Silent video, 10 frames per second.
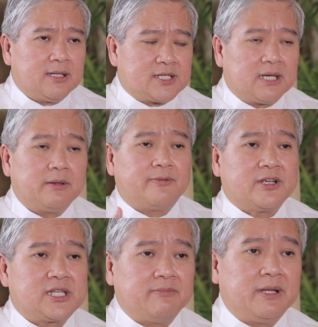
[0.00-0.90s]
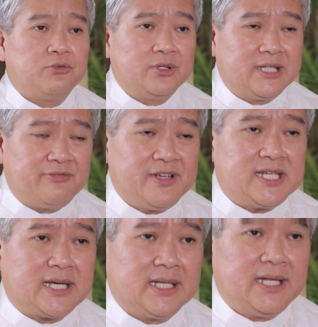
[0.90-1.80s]
Some of us have been wounded
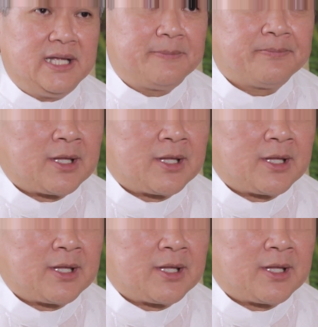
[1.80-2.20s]
physically,